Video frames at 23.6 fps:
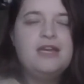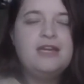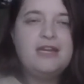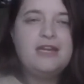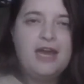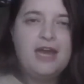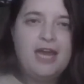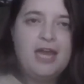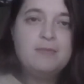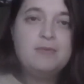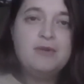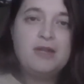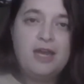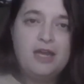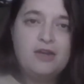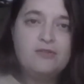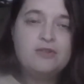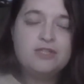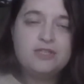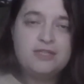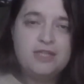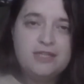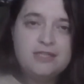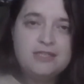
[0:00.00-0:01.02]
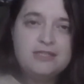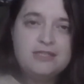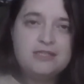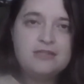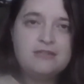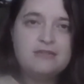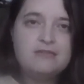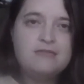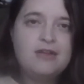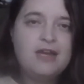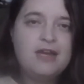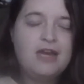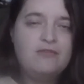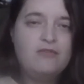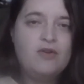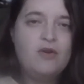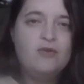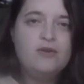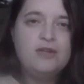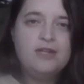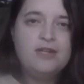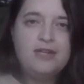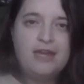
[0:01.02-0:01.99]
And I'm an Irish citizen. I've
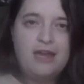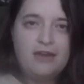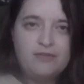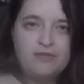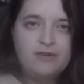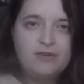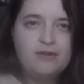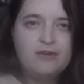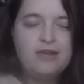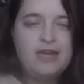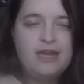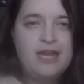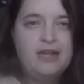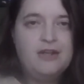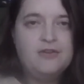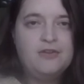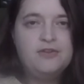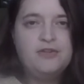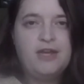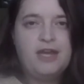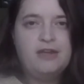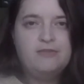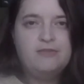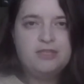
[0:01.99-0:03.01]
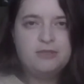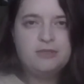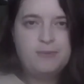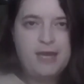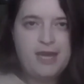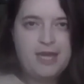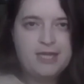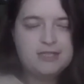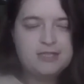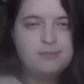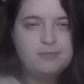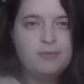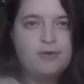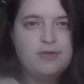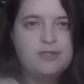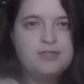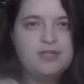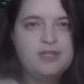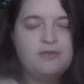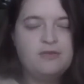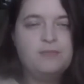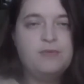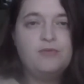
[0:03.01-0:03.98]
only ever held an Irish
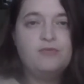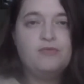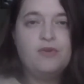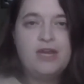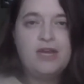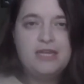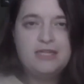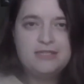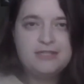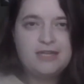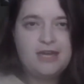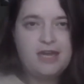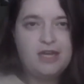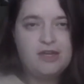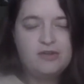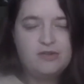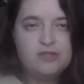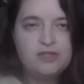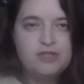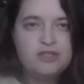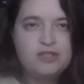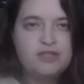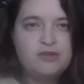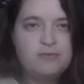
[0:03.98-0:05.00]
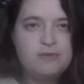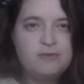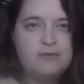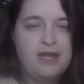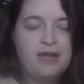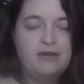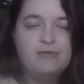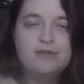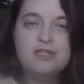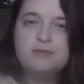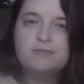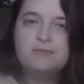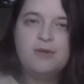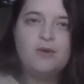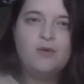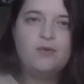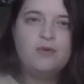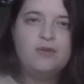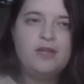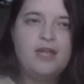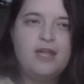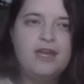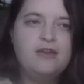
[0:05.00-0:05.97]
passport. I've been raised Irish. I've been Irish my
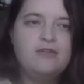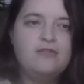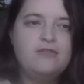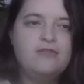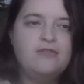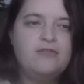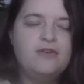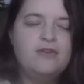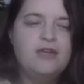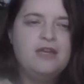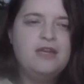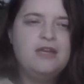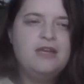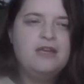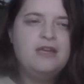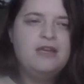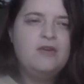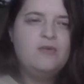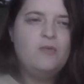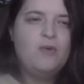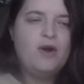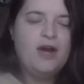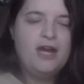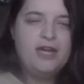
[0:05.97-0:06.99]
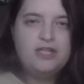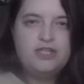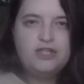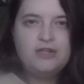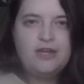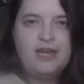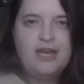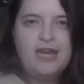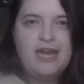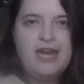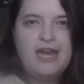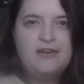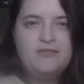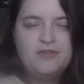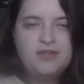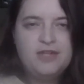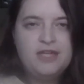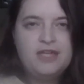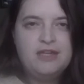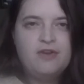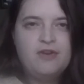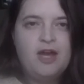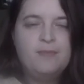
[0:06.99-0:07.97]
whole life. Why should I have to
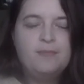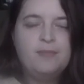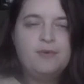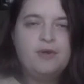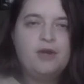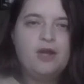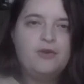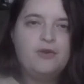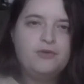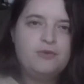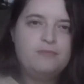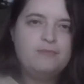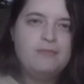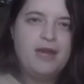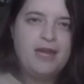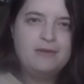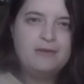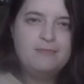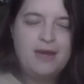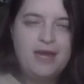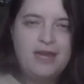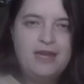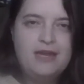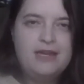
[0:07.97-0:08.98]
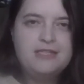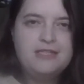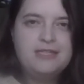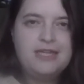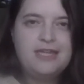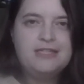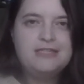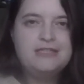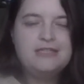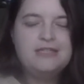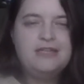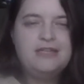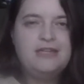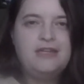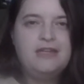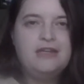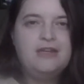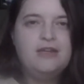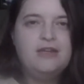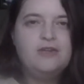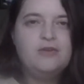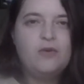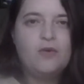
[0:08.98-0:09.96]
give up or undermine my
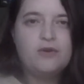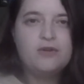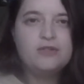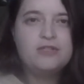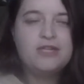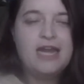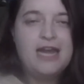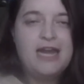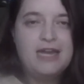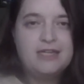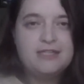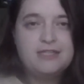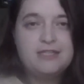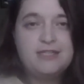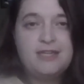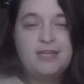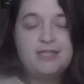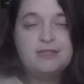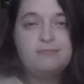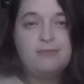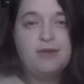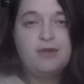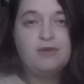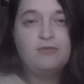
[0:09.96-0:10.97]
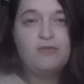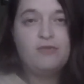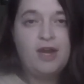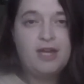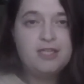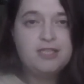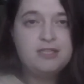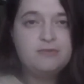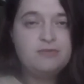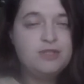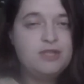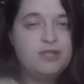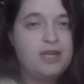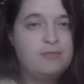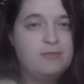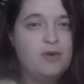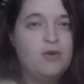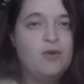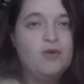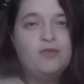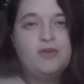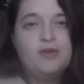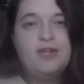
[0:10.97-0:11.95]
identity in order to access my rights, which I'm
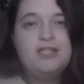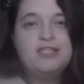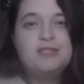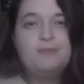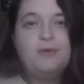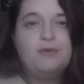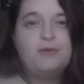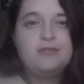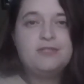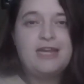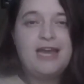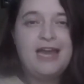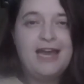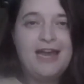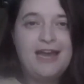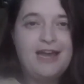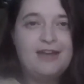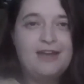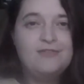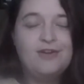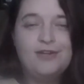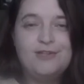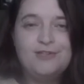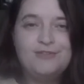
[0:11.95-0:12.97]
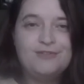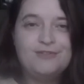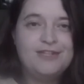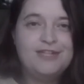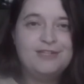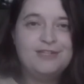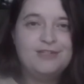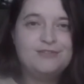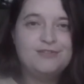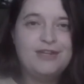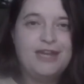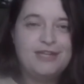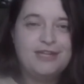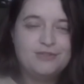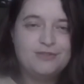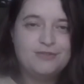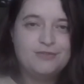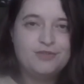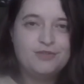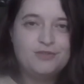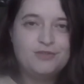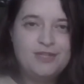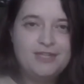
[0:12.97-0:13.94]
already supposed to have under an
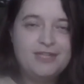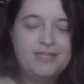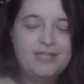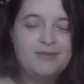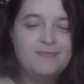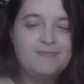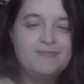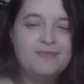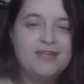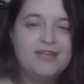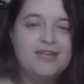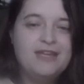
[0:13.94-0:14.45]
international treaty?